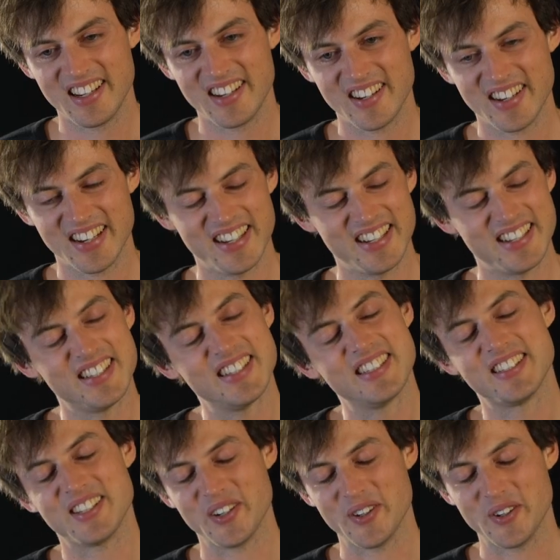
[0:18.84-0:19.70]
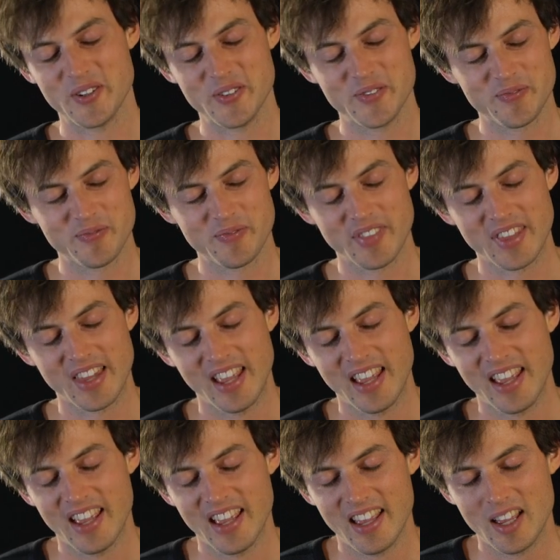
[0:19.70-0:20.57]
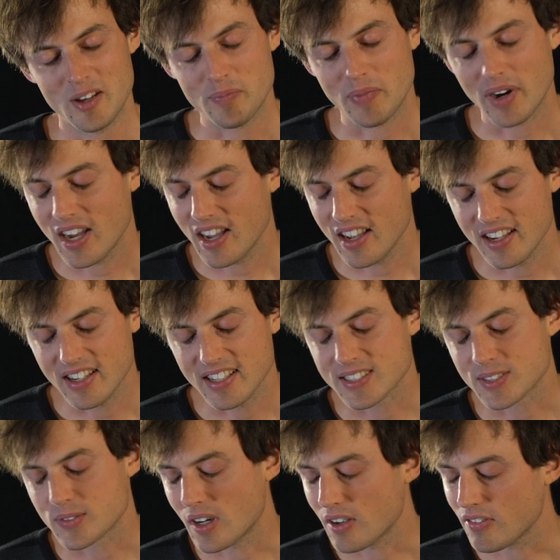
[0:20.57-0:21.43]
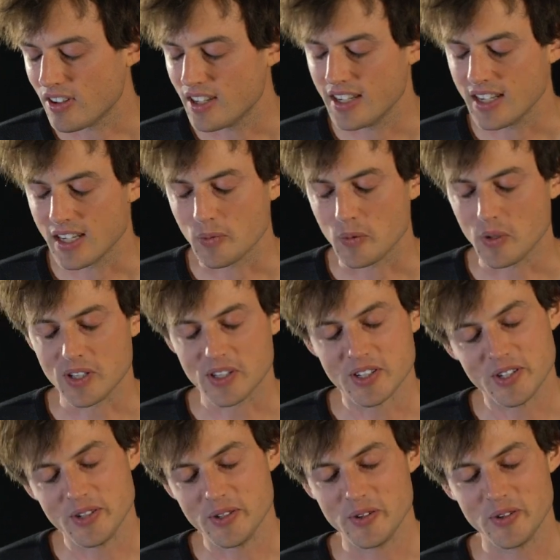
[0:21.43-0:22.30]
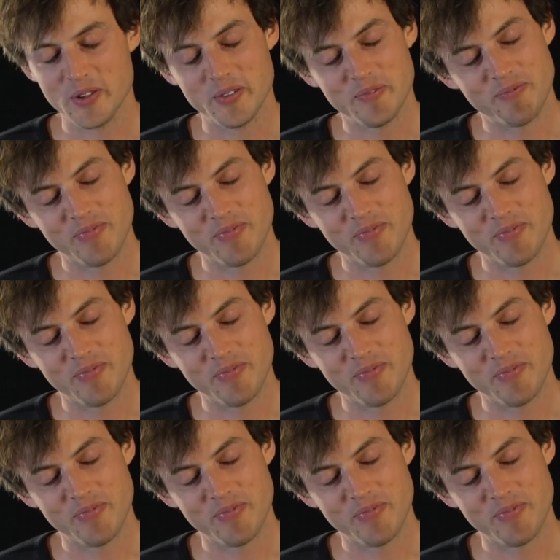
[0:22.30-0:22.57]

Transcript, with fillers: but what comes after that? Pi is roughly equal to